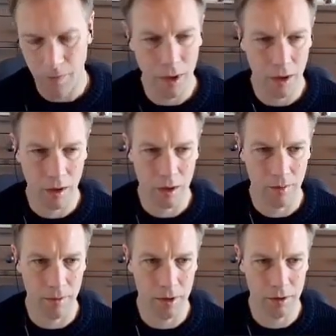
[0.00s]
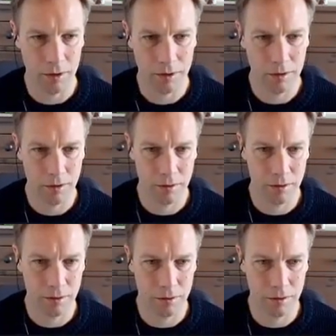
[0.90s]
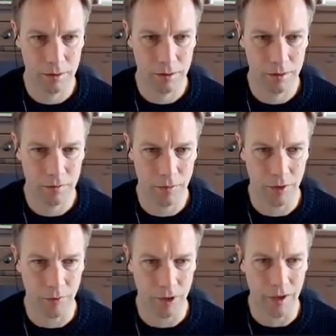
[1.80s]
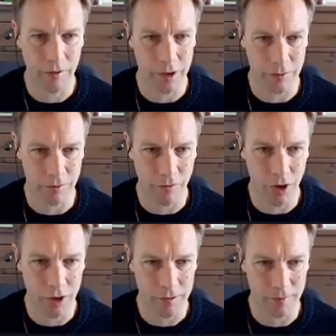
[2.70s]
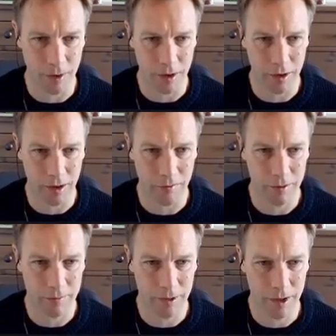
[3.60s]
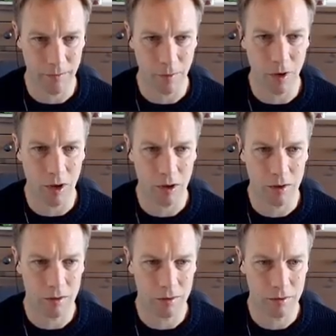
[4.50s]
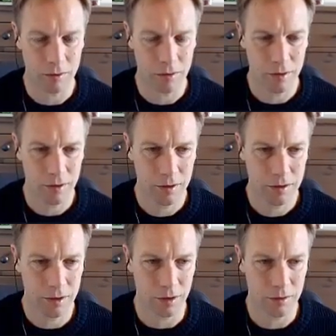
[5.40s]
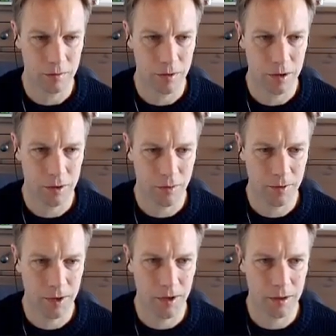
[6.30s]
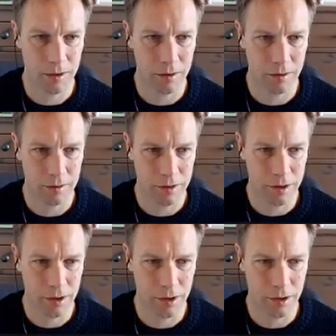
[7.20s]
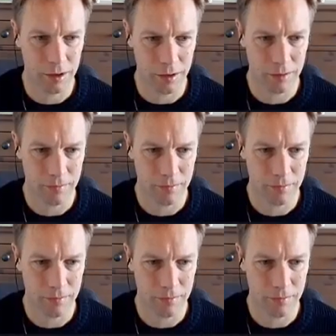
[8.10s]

um, but without this reverse part here, which made it work. So let's copy that code and stick it in here.